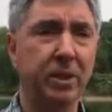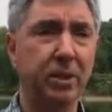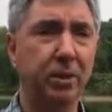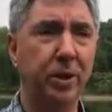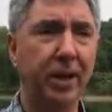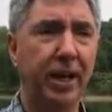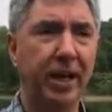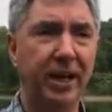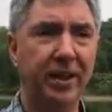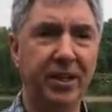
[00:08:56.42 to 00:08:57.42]
So
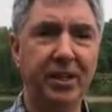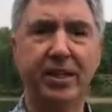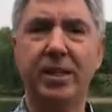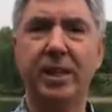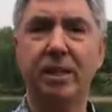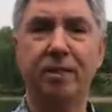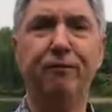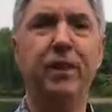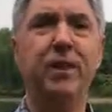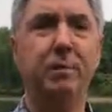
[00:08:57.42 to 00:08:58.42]
I think that is a
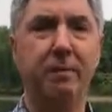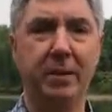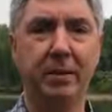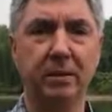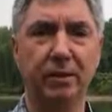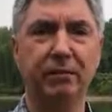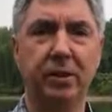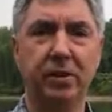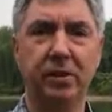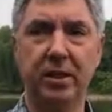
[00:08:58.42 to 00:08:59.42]
fundamental
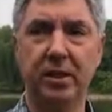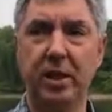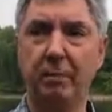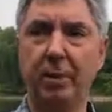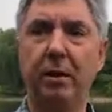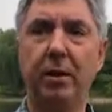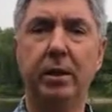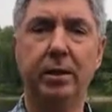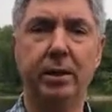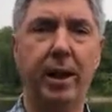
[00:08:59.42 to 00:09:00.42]
difference, that
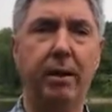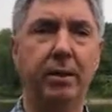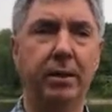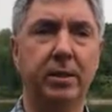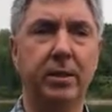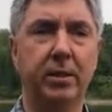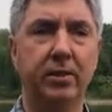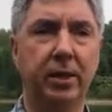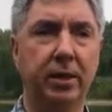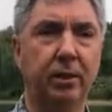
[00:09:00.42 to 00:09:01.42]
American carriers
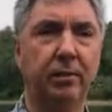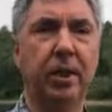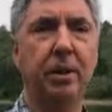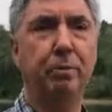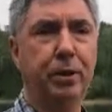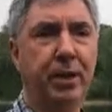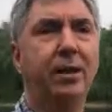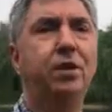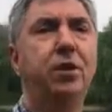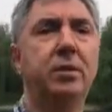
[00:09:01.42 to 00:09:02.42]
still think of
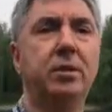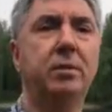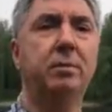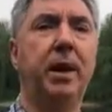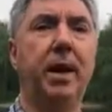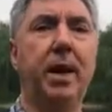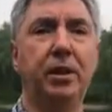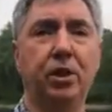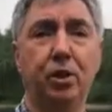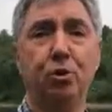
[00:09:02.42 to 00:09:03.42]
protectionism and